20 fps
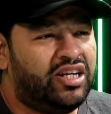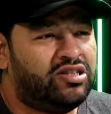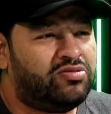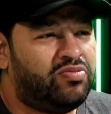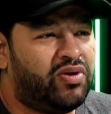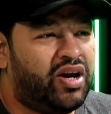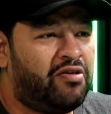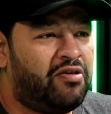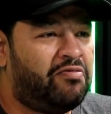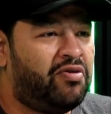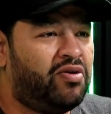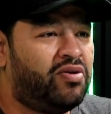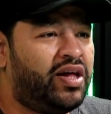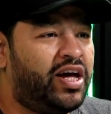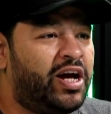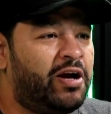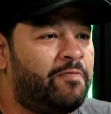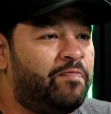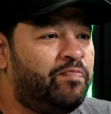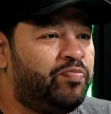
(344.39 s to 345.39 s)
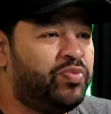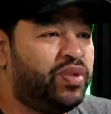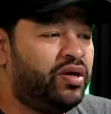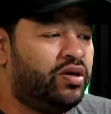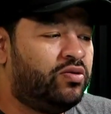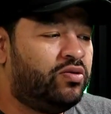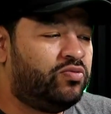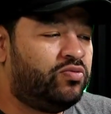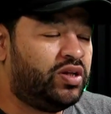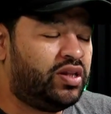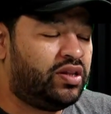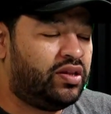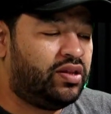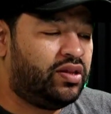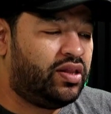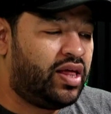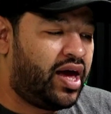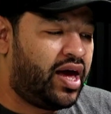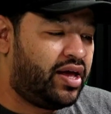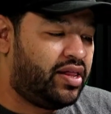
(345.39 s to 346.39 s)
But I feel like with
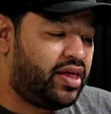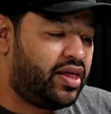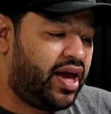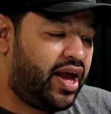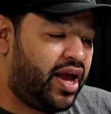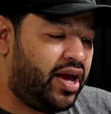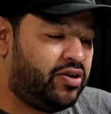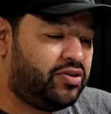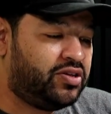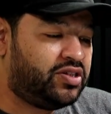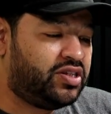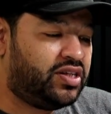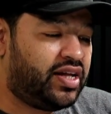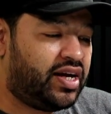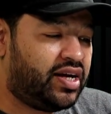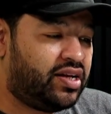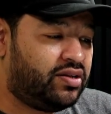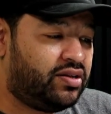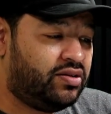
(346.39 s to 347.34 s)
that energy that